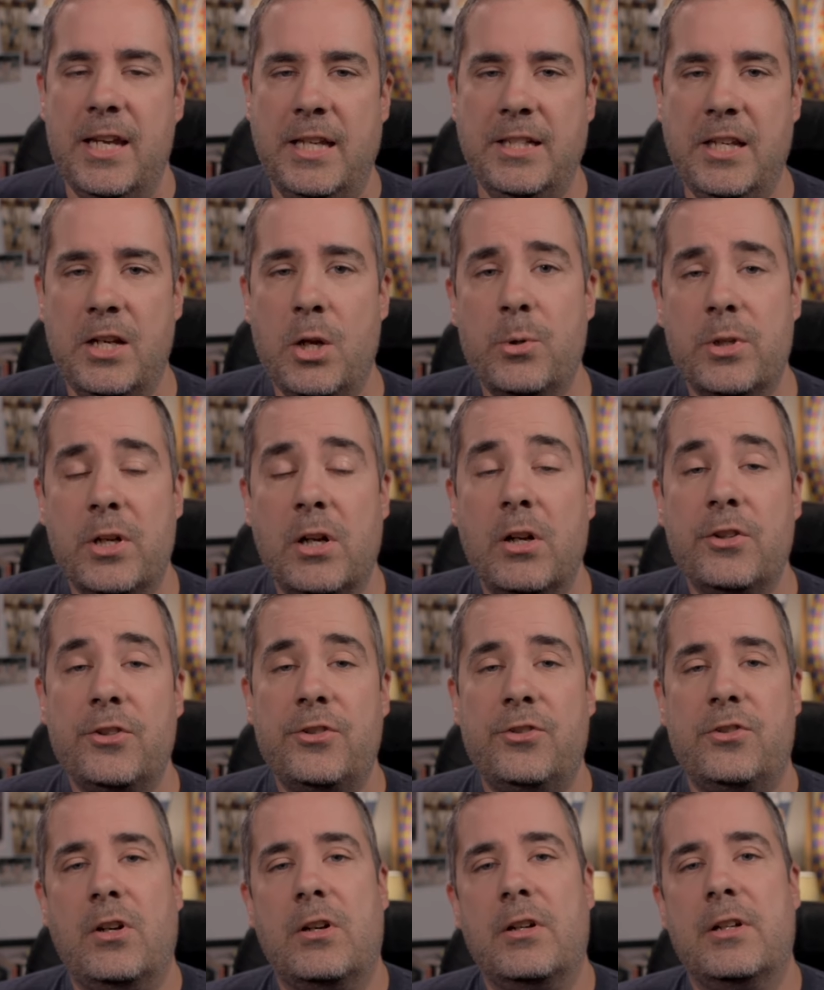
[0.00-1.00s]
And you know, it all
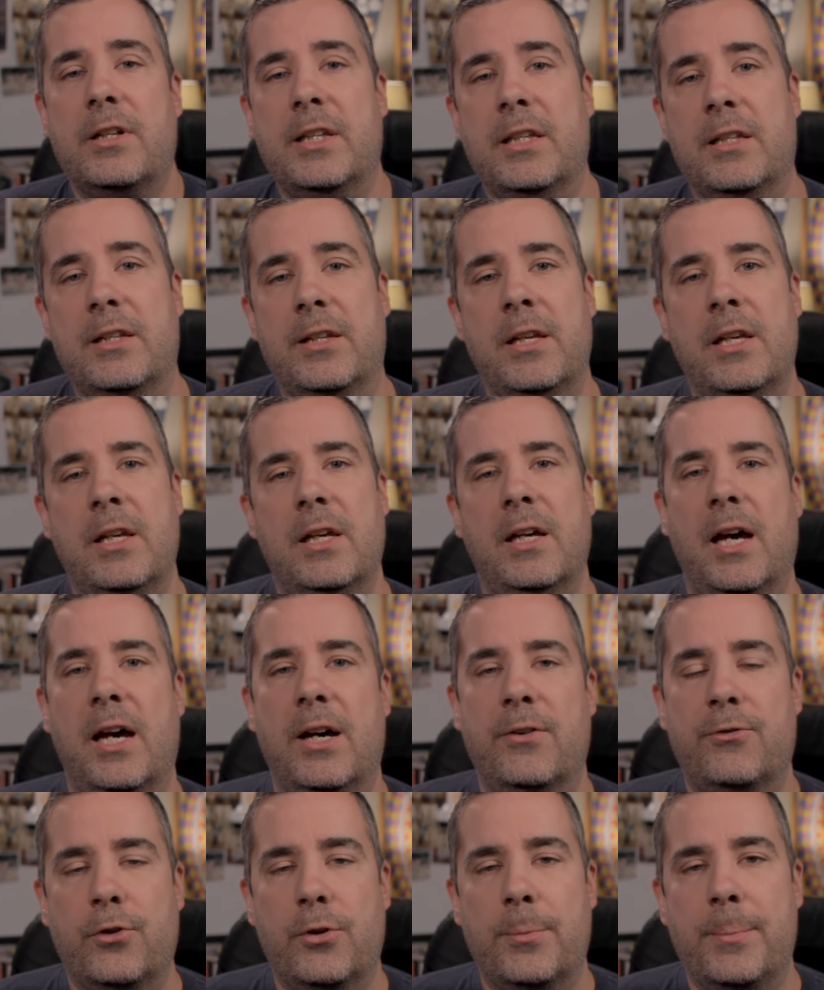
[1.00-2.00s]
started
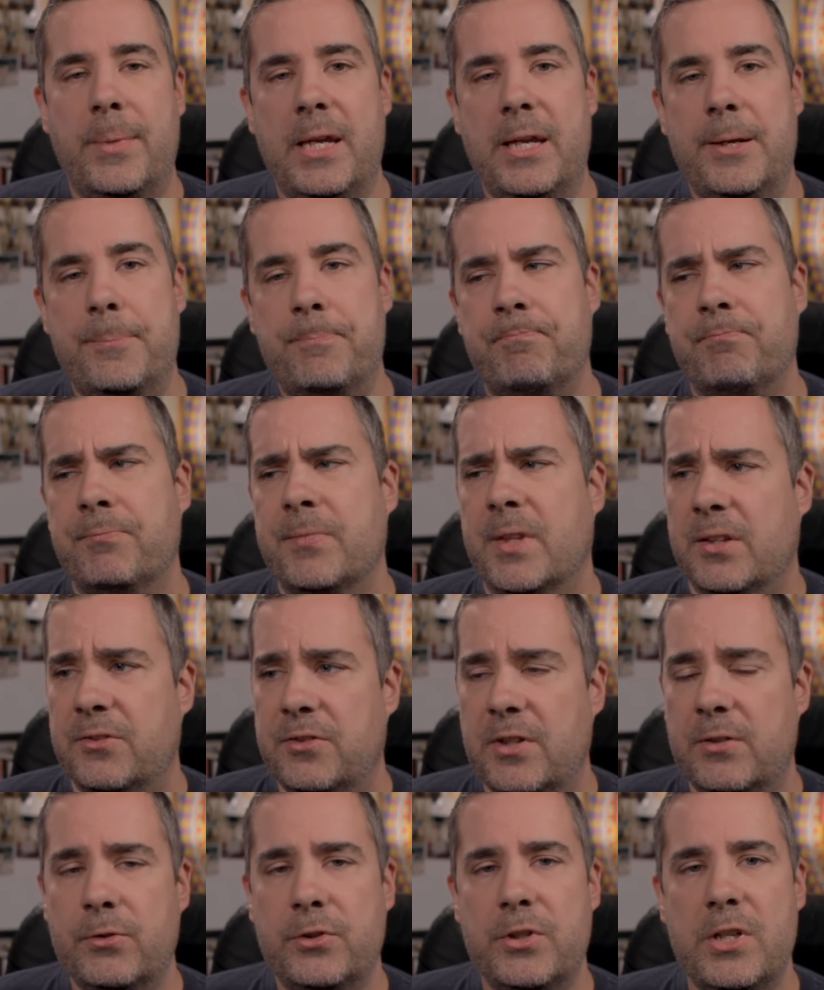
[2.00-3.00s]
for me
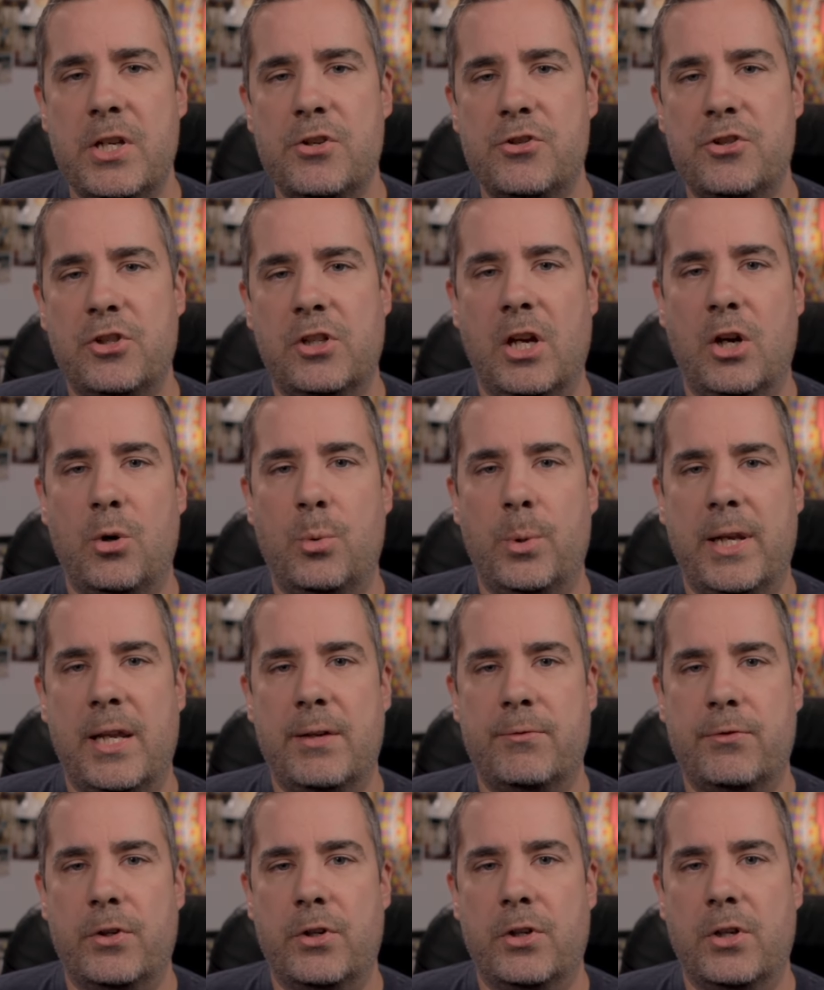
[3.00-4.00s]
several years ago
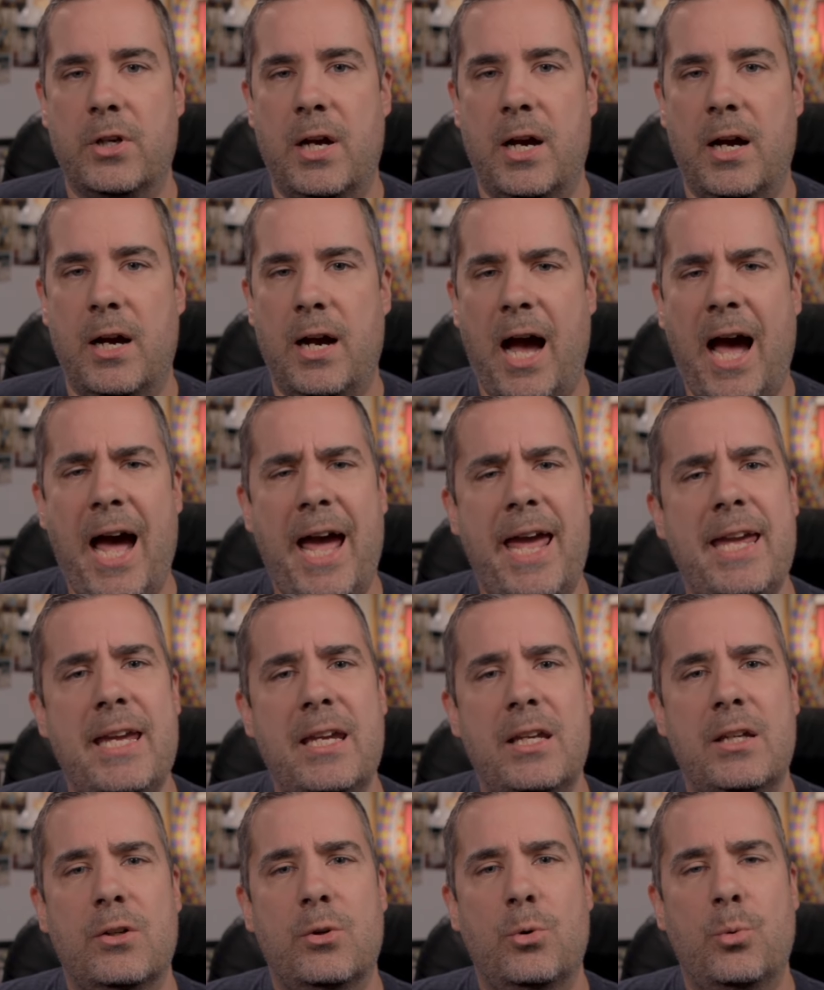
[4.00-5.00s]
whenever
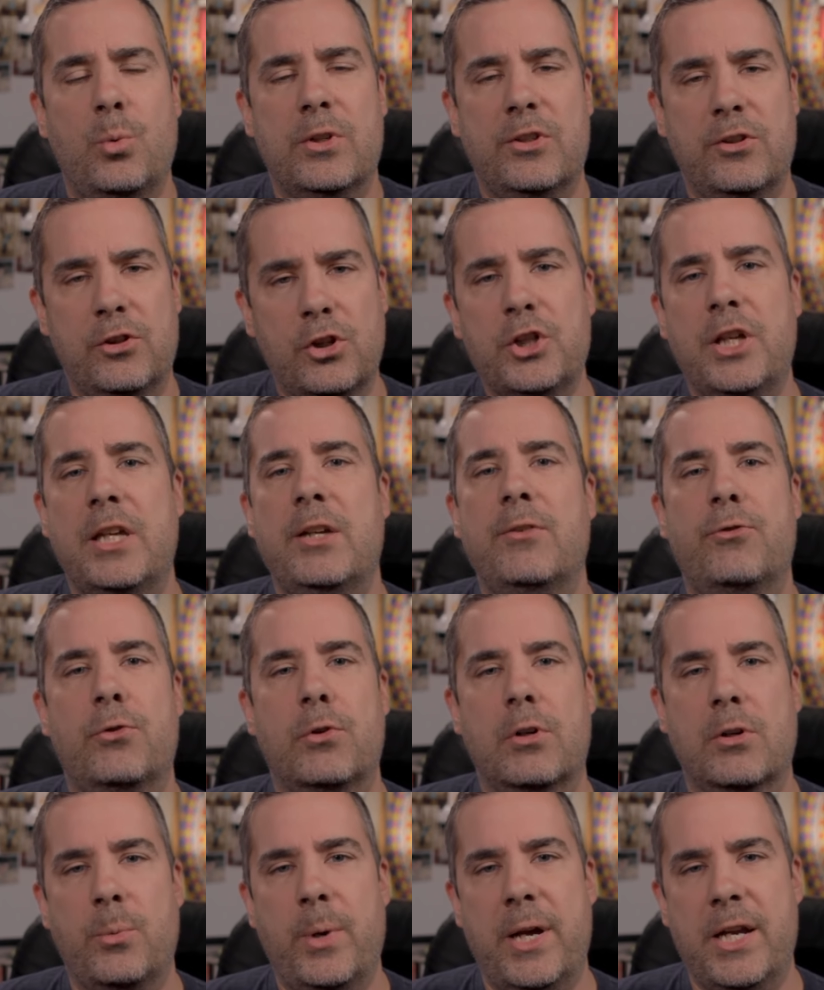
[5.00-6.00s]
I was looking
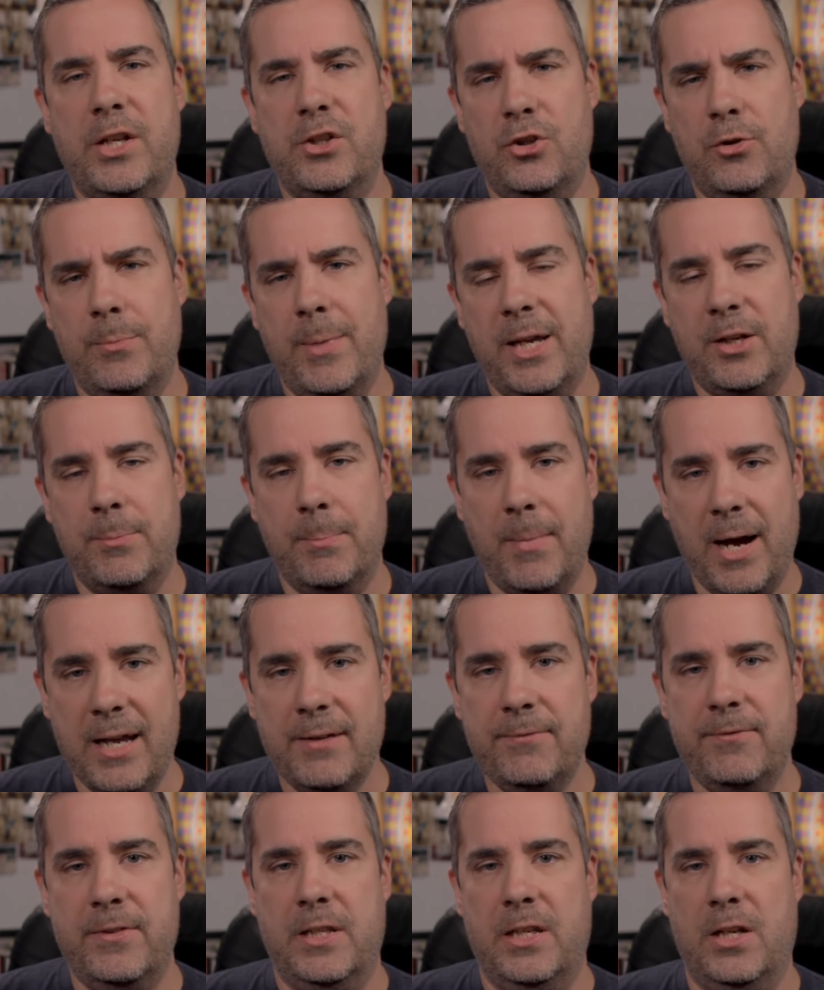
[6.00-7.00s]
for a way to make
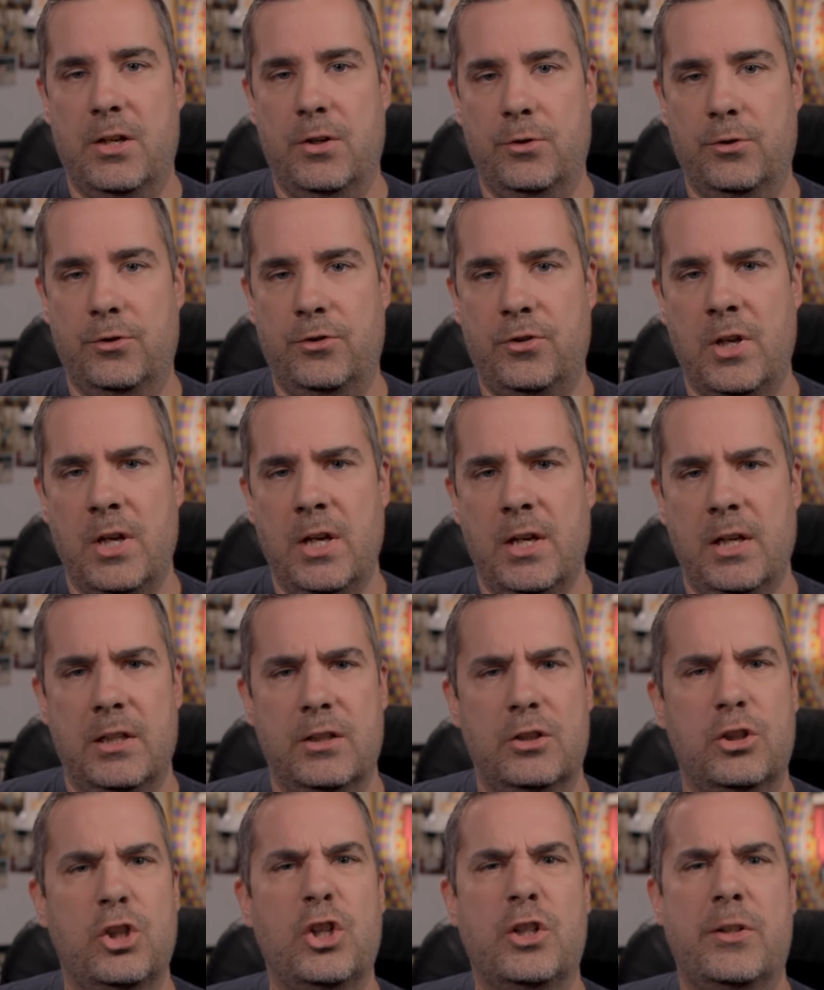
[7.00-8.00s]
my videos
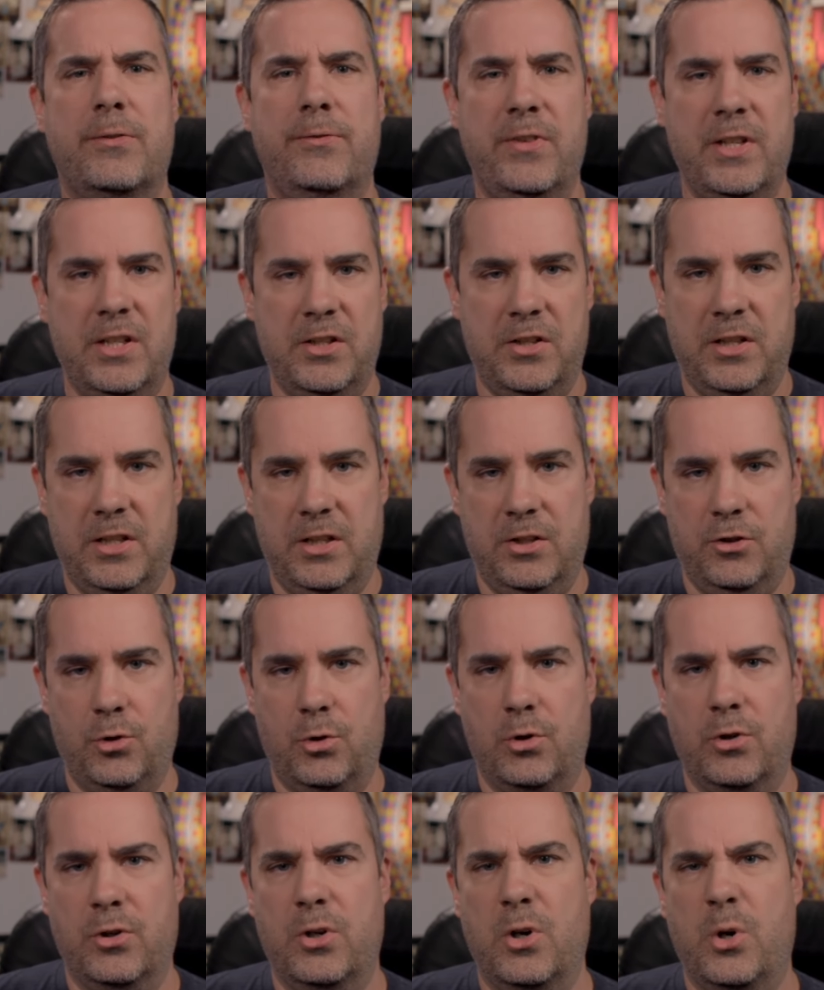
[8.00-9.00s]
look vintage,
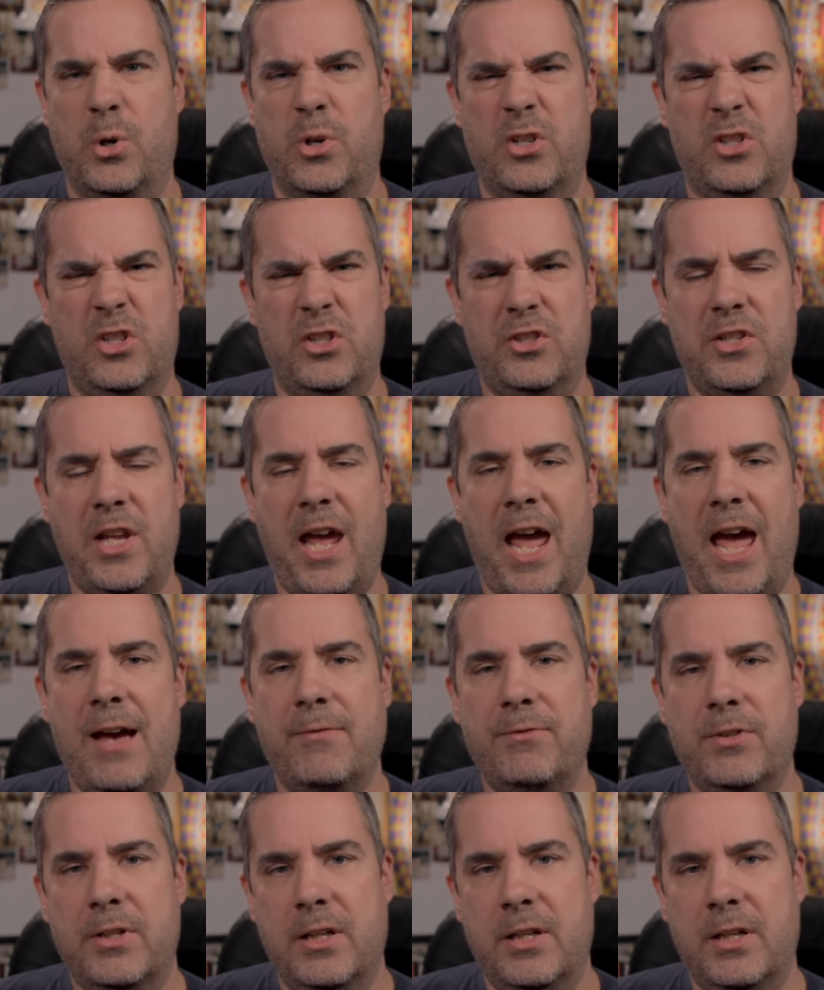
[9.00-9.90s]
or just to have